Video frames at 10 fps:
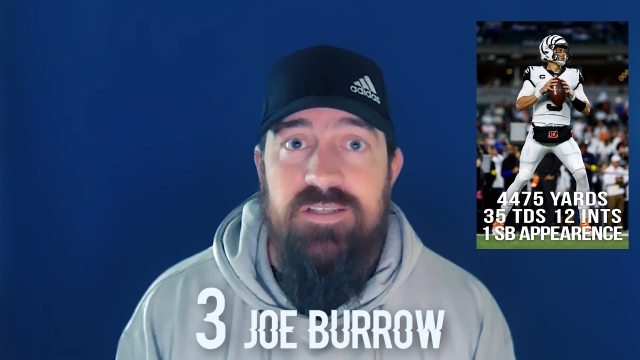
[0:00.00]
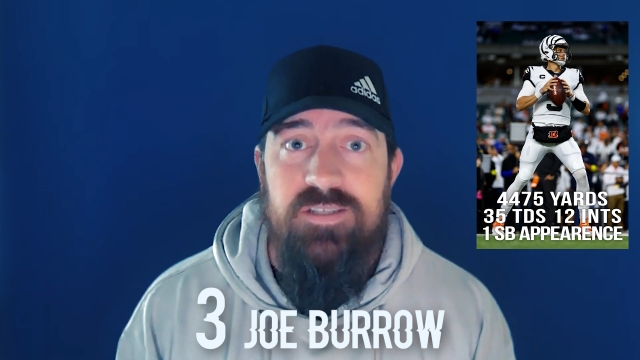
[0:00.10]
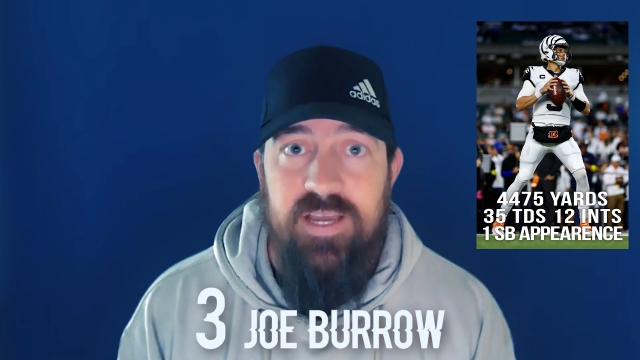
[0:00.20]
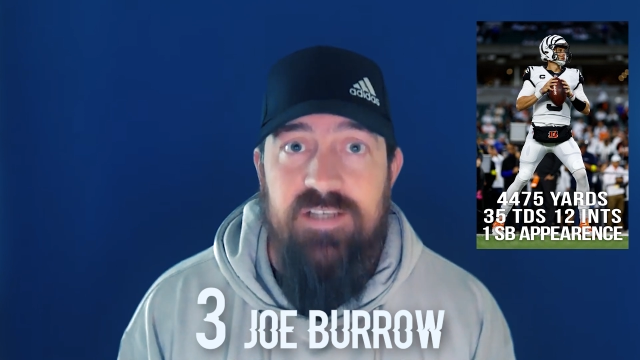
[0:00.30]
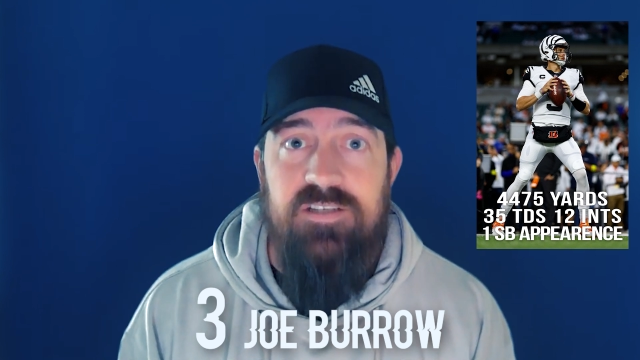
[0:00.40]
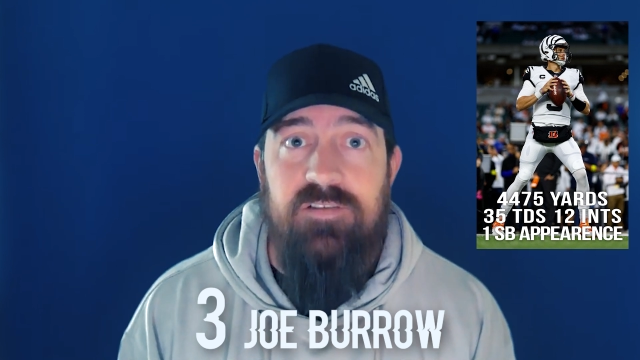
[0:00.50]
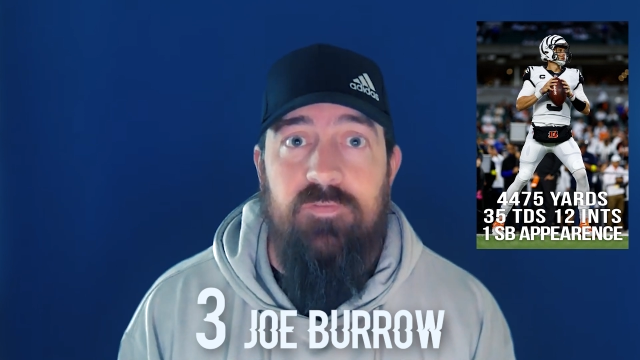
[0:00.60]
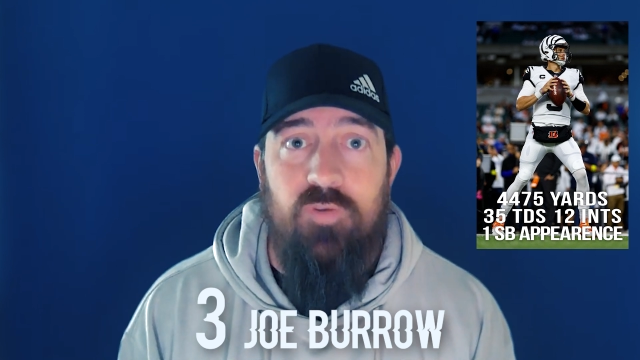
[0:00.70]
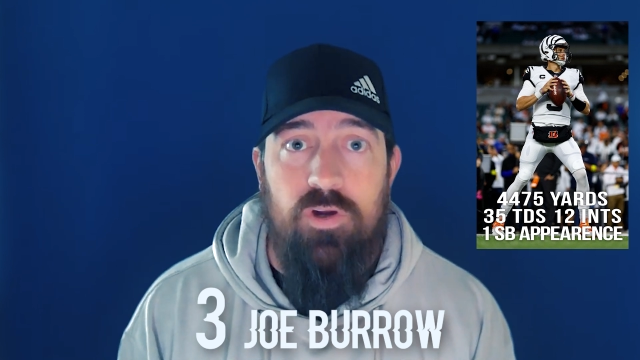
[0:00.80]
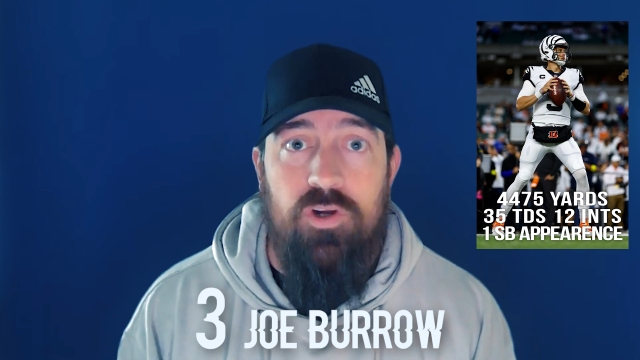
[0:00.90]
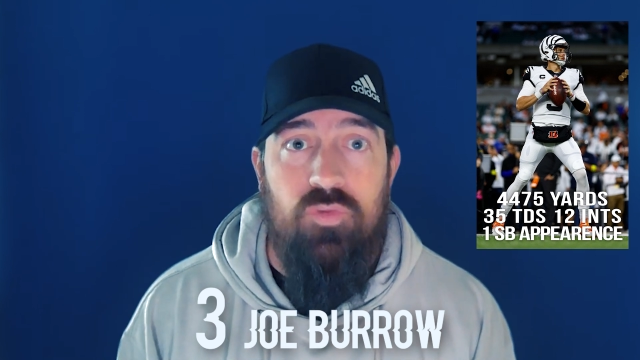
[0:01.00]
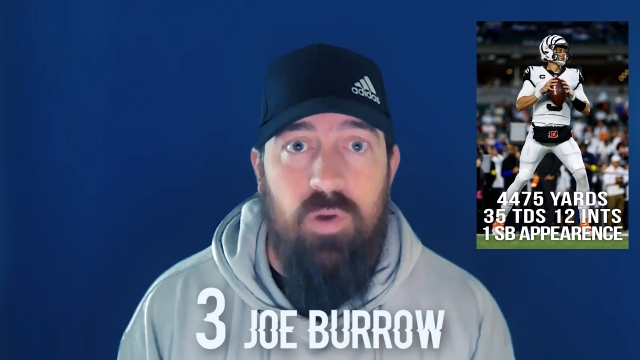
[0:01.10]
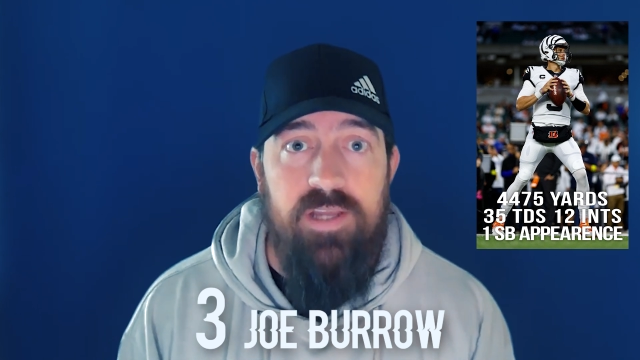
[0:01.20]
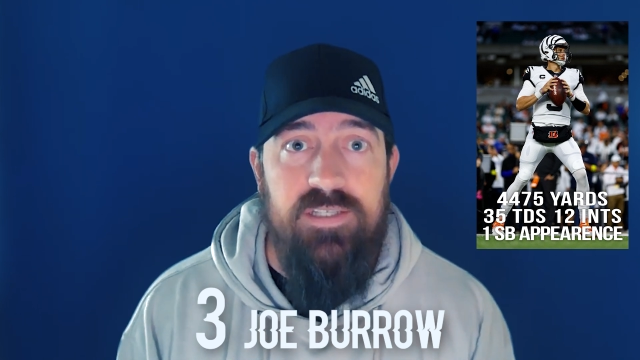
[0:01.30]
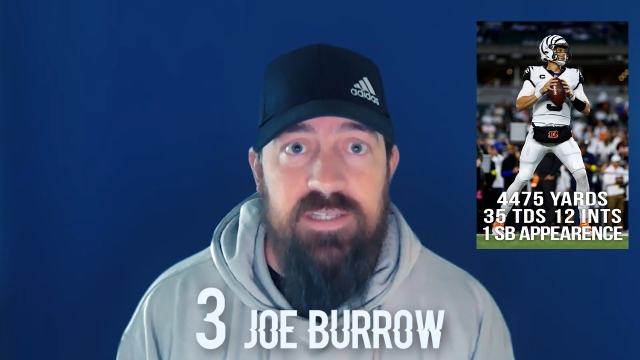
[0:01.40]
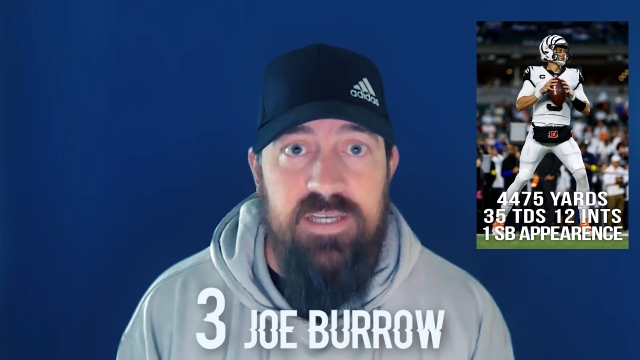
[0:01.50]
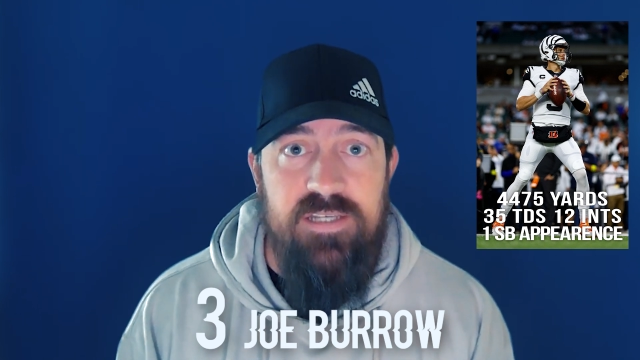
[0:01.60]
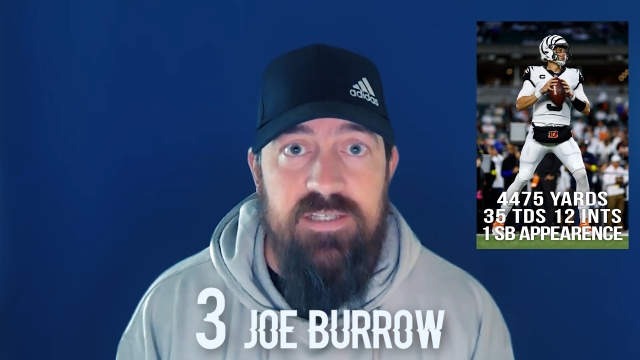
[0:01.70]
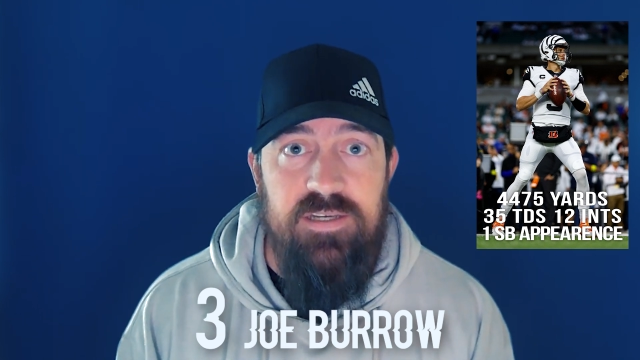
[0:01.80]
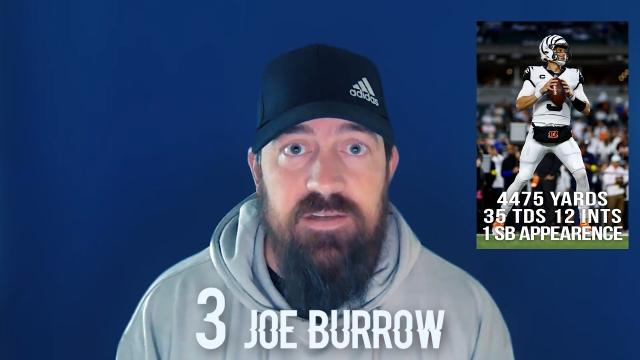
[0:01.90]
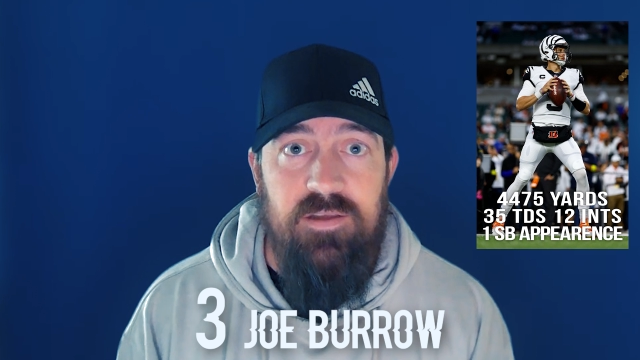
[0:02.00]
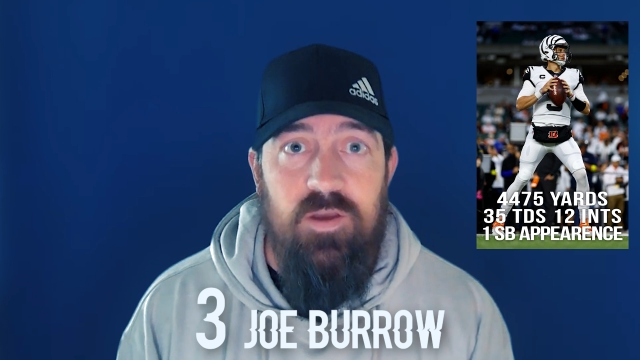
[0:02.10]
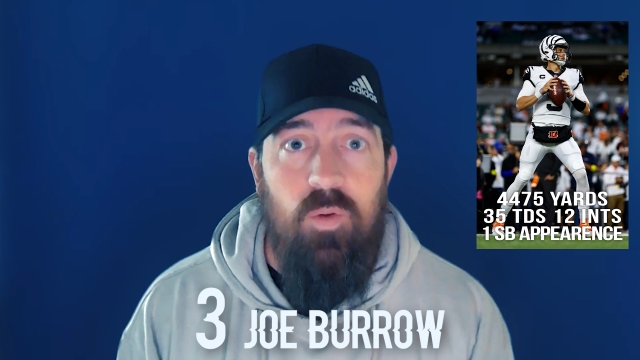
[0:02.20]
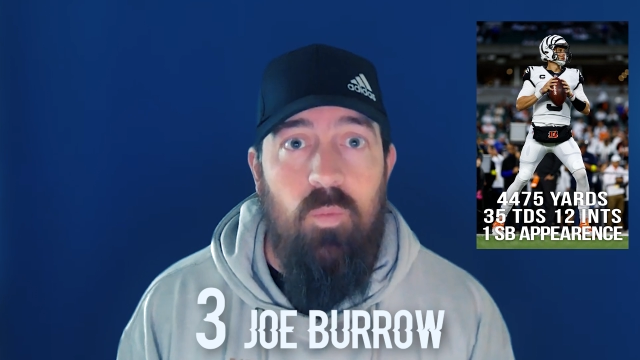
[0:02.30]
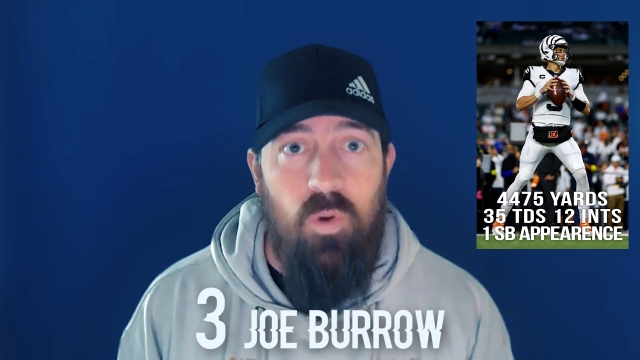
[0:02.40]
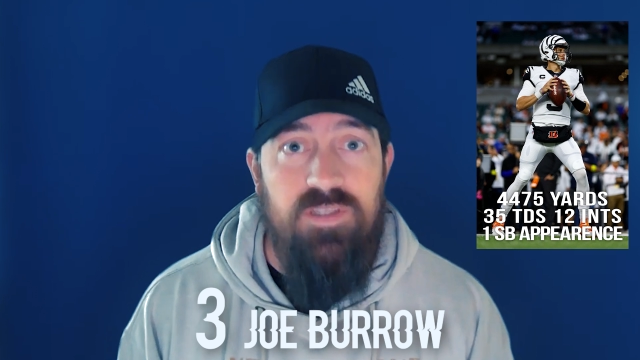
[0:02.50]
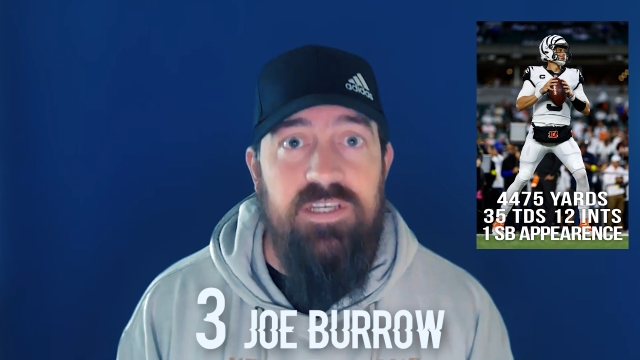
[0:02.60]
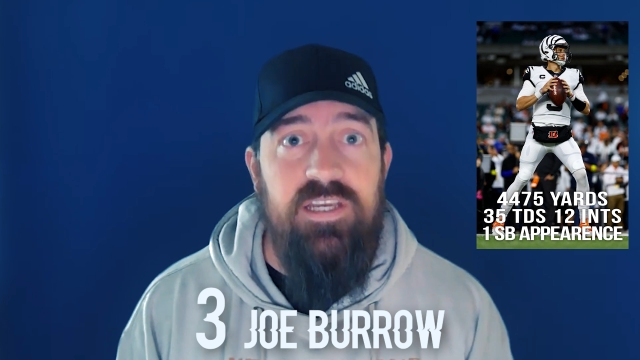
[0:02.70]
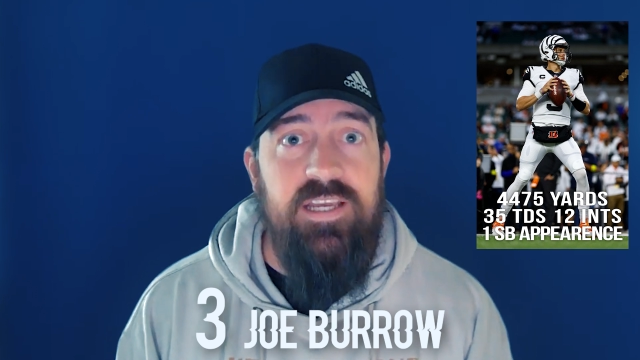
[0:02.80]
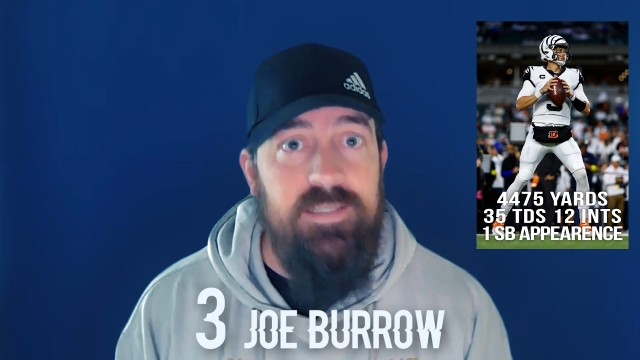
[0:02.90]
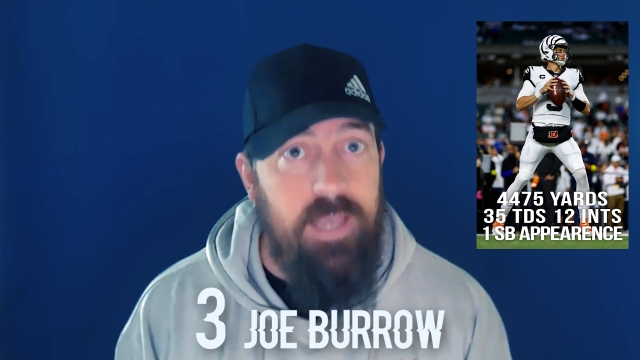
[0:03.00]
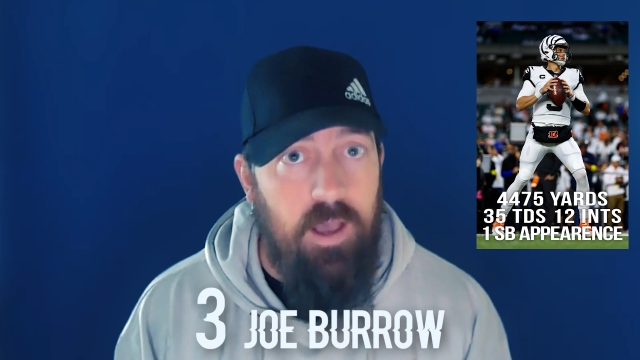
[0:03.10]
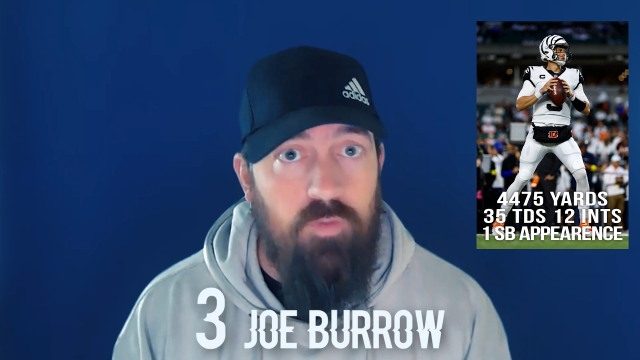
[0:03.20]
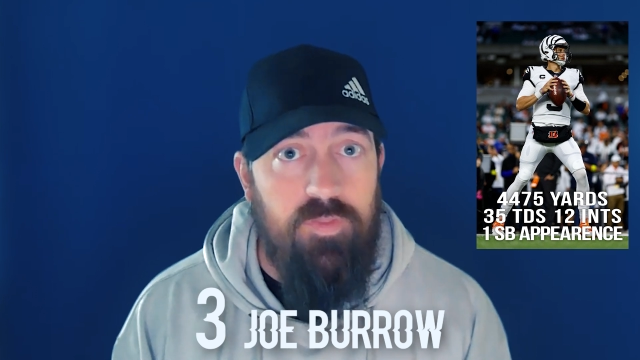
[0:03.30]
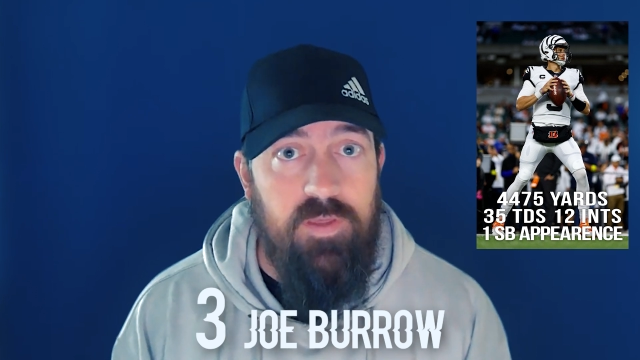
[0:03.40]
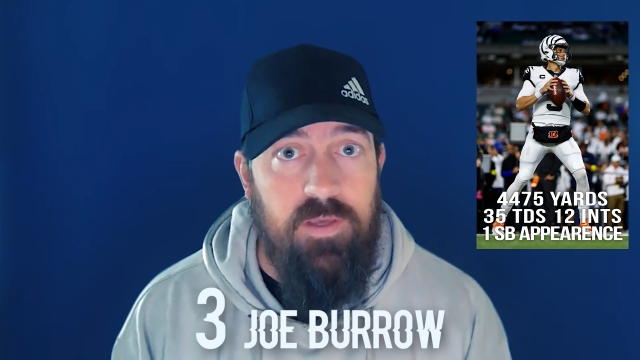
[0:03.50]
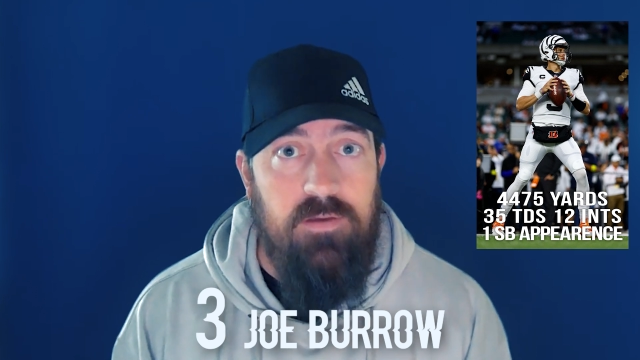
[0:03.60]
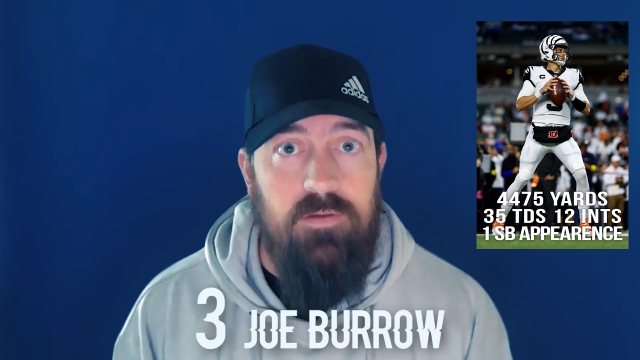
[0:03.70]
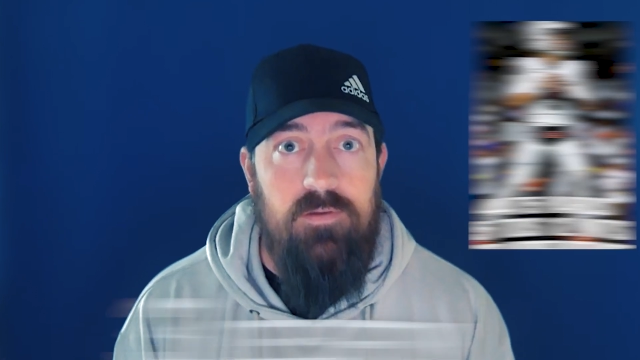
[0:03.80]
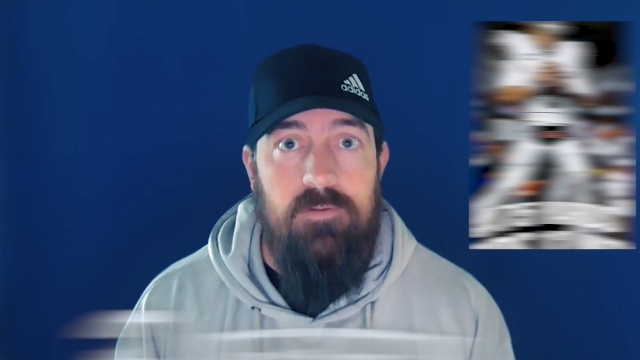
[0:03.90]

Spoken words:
is destined for a great season once he gets healthy.